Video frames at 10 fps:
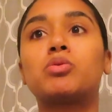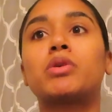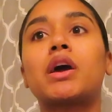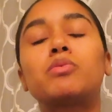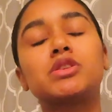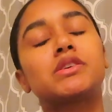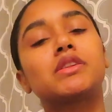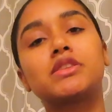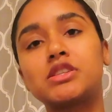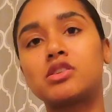when I went to
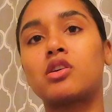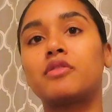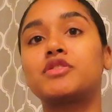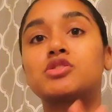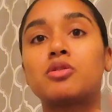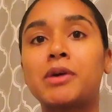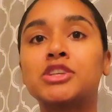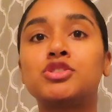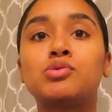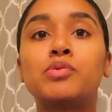the leasing office, so
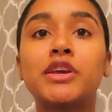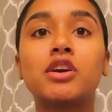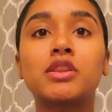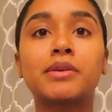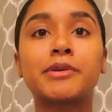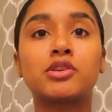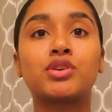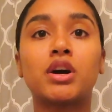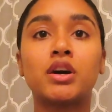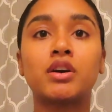mind you, we are in the middle
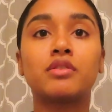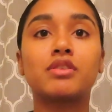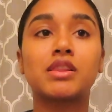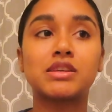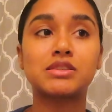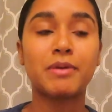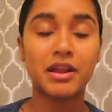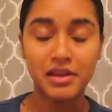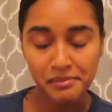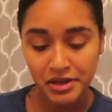of this
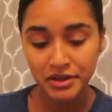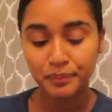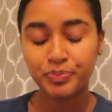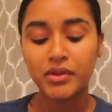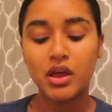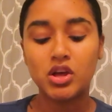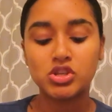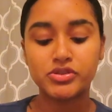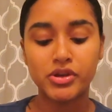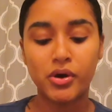pandemic.
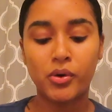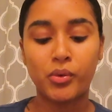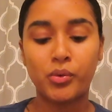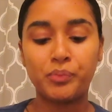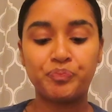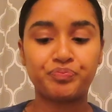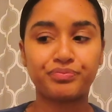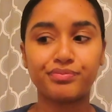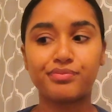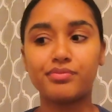So
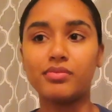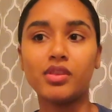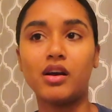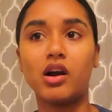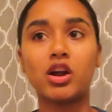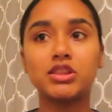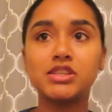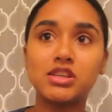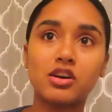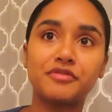our
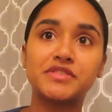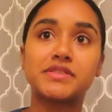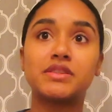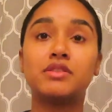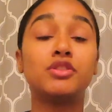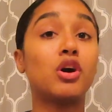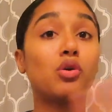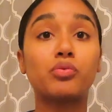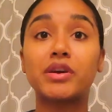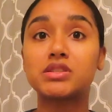leasing office,
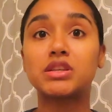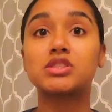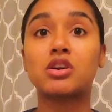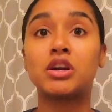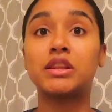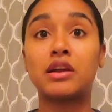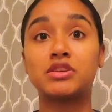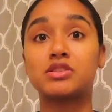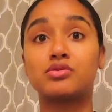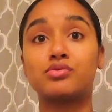no residents are allowed
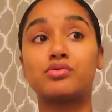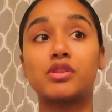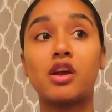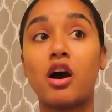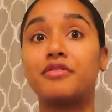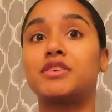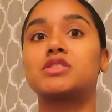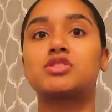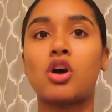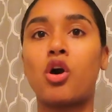into the
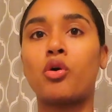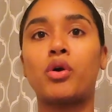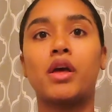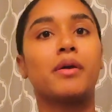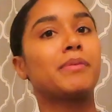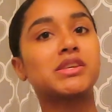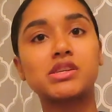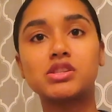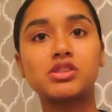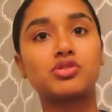office. So
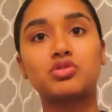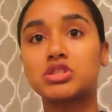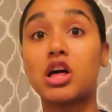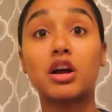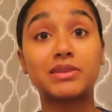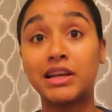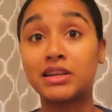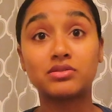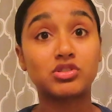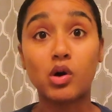basically the door is locked,
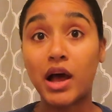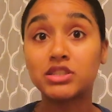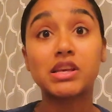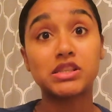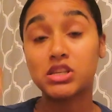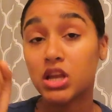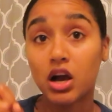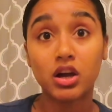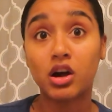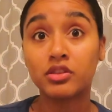and so I just had to
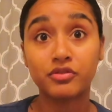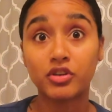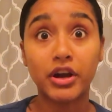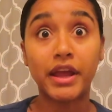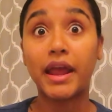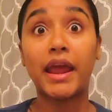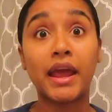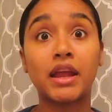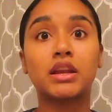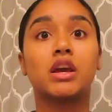knock on the front.
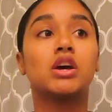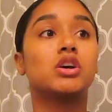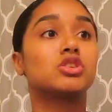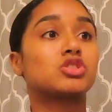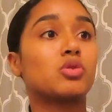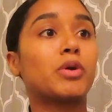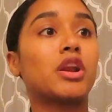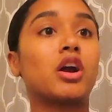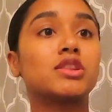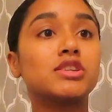And so when
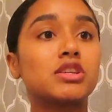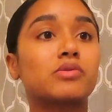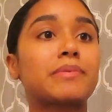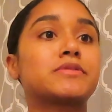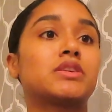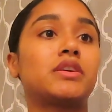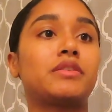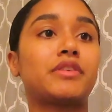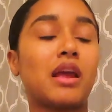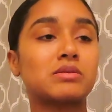our leasing
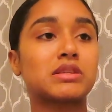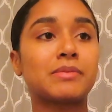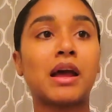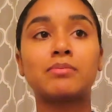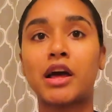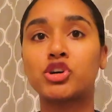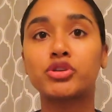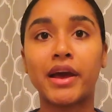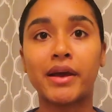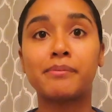representative came to me, I'm like,
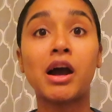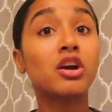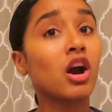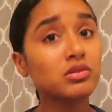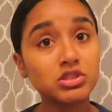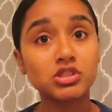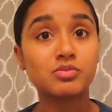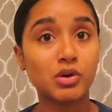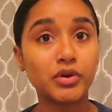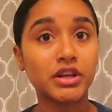okay, my car was just
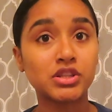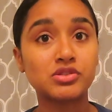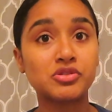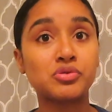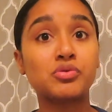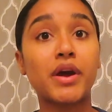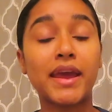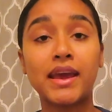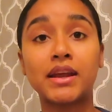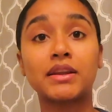broken into,
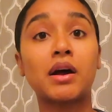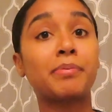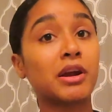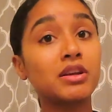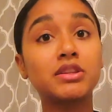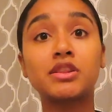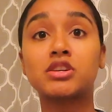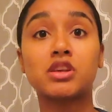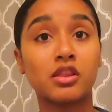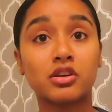and apparently
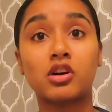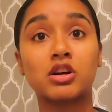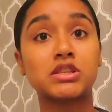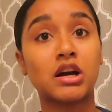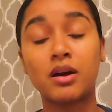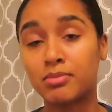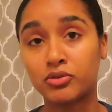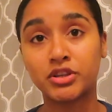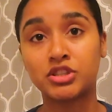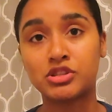there's other cars that got
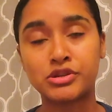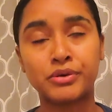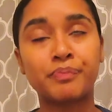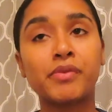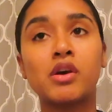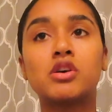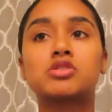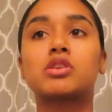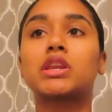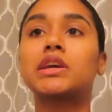broken into.
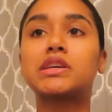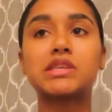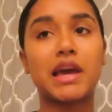So then he gets to